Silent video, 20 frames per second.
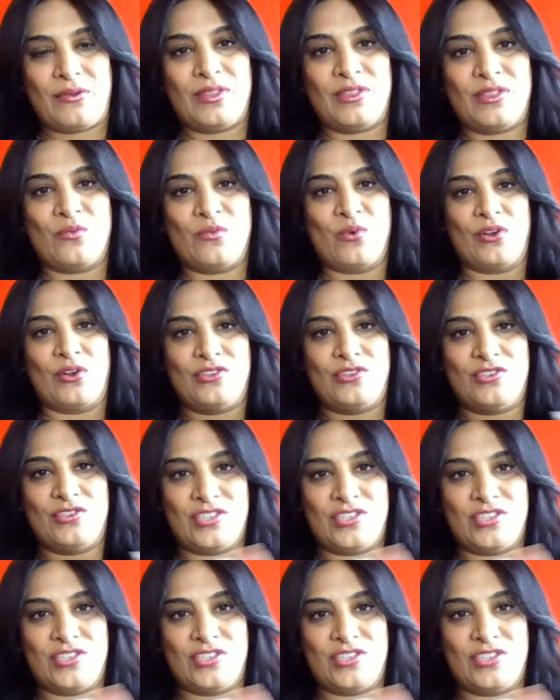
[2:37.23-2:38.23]
and the world
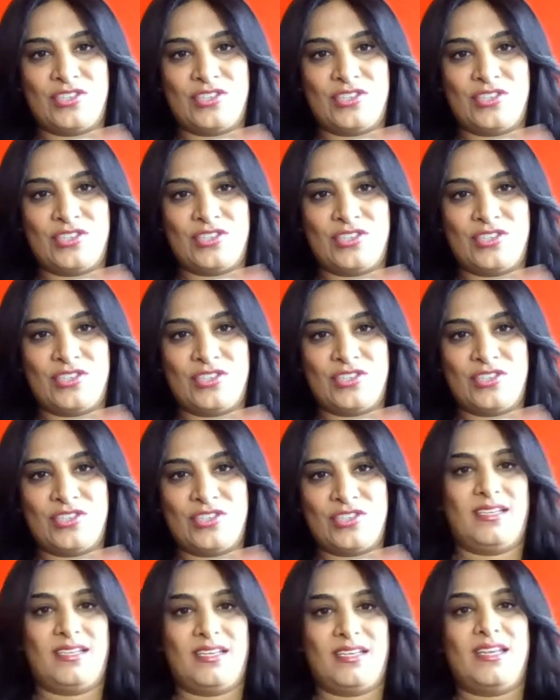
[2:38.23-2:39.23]
just
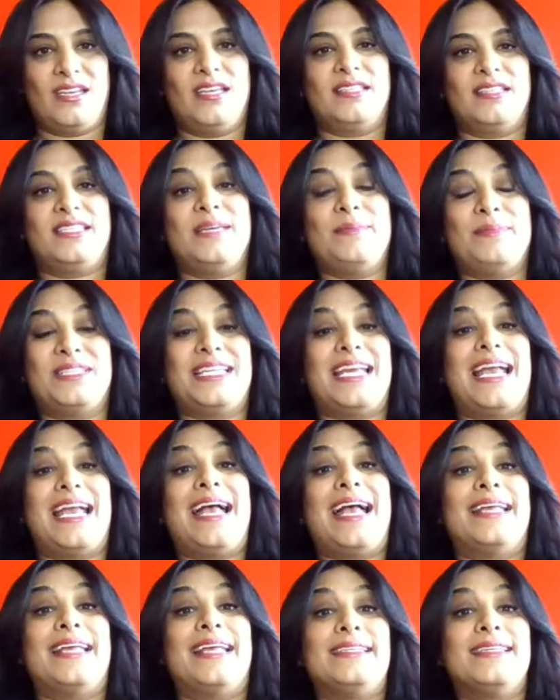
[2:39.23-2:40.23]
seems
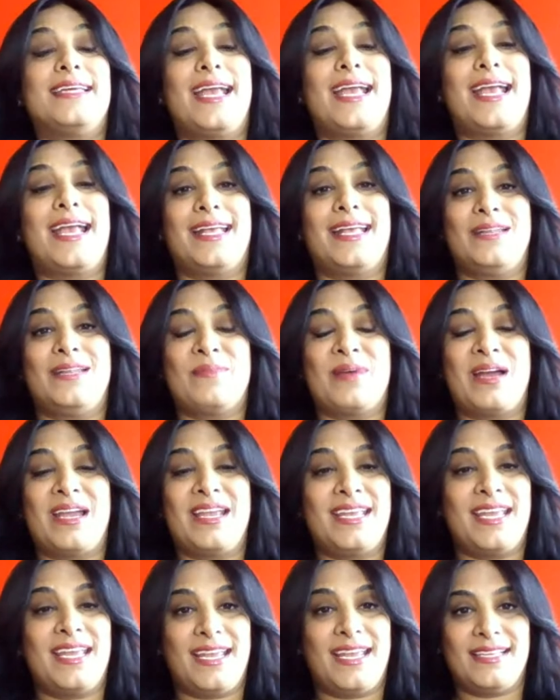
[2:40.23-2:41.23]
to end. And in
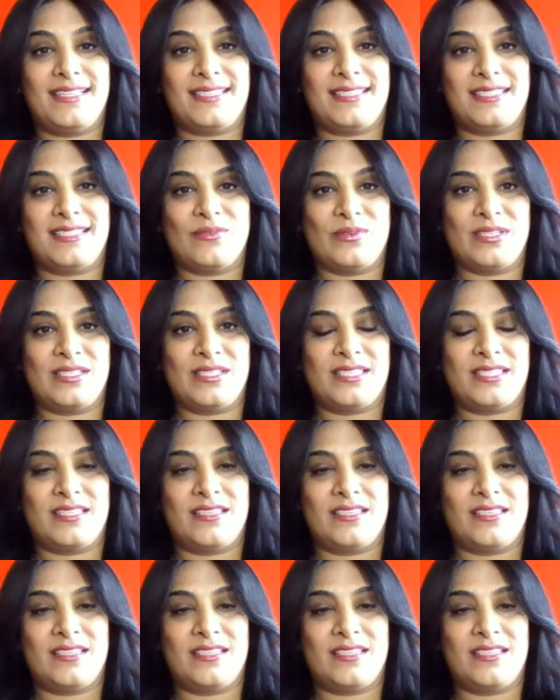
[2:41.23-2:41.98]
my case, it was